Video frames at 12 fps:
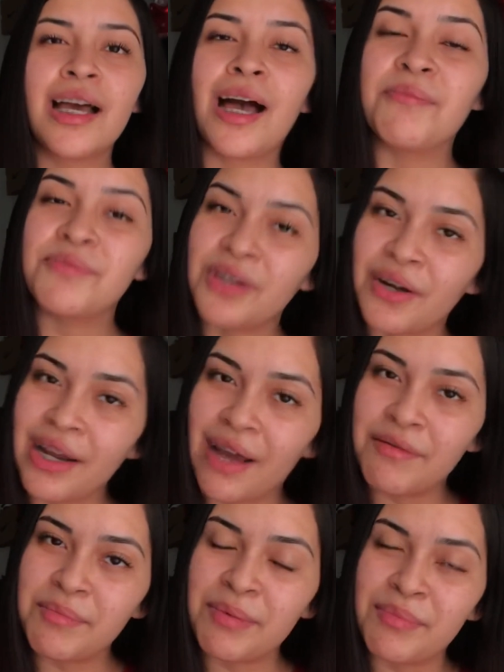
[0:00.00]
i'm sorry i
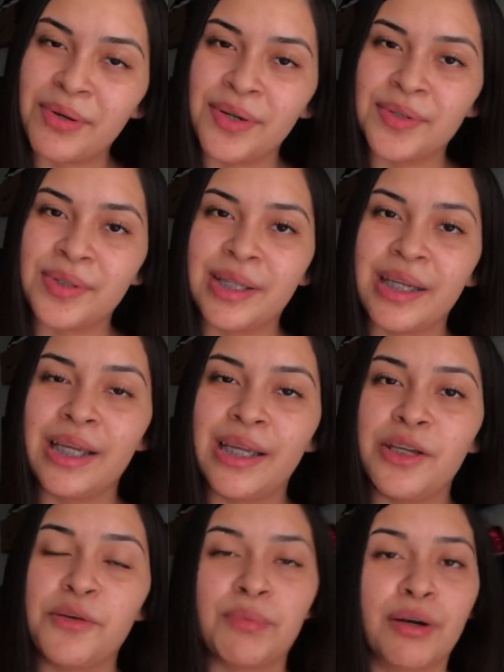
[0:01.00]
haven't been
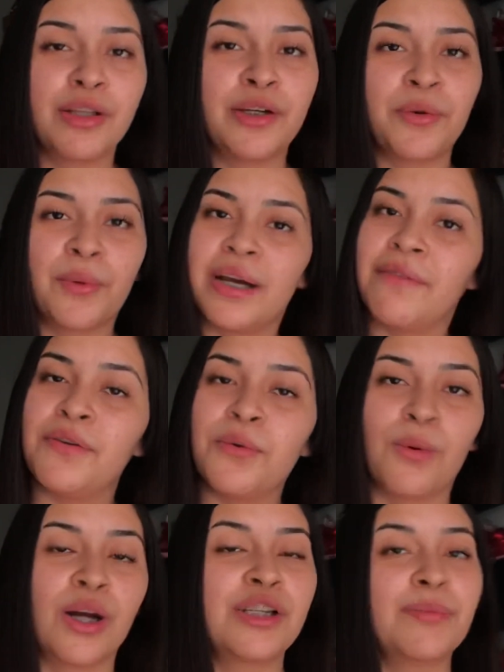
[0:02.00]
posting you probably know why if you
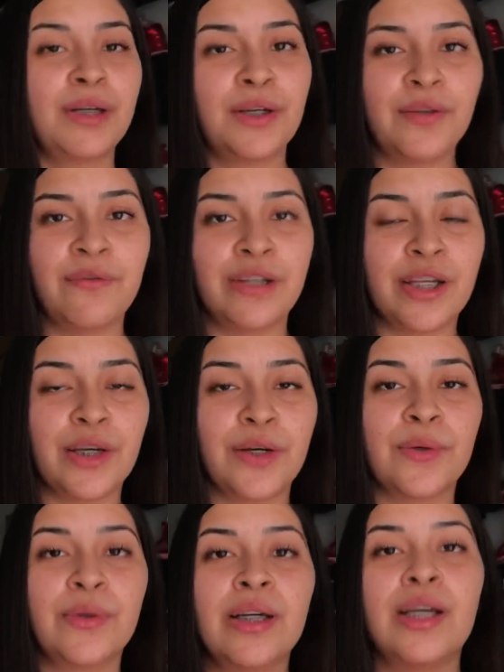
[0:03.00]
watched my other
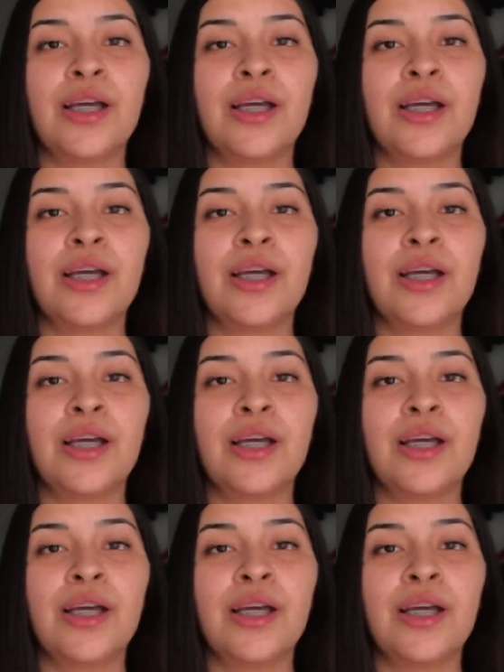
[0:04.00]
video